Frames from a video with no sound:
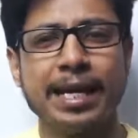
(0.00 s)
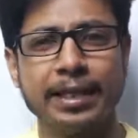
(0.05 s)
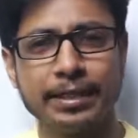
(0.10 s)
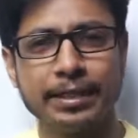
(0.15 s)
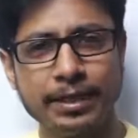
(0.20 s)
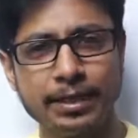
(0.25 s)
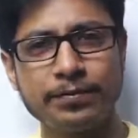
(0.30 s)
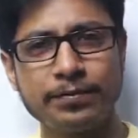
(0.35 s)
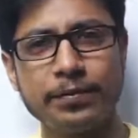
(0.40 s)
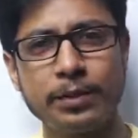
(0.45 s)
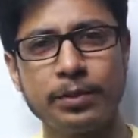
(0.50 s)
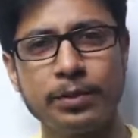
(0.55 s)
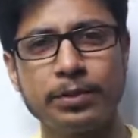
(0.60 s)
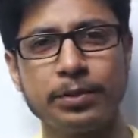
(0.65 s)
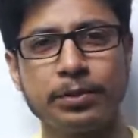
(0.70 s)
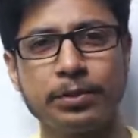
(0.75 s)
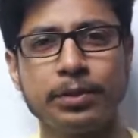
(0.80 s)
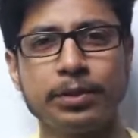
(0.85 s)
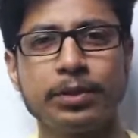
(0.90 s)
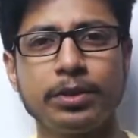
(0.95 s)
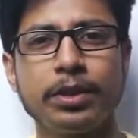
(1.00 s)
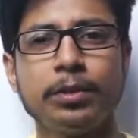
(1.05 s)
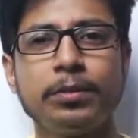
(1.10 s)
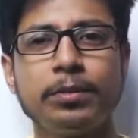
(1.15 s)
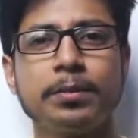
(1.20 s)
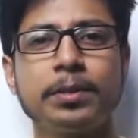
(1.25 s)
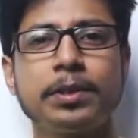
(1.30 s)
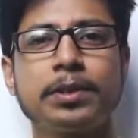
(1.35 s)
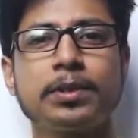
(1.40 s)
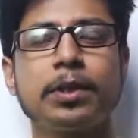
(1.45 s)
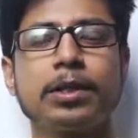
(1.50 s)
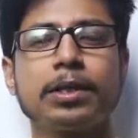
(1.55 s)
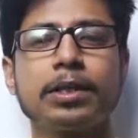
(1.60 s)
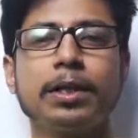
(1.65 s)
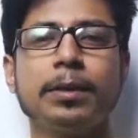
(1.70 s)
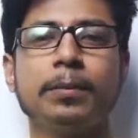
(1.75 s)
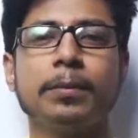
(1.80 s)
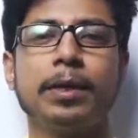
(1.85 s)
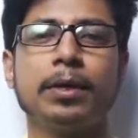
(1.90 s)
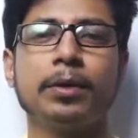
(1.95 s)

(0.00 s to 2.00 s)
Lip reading: And in this video tutorial, we'll be talking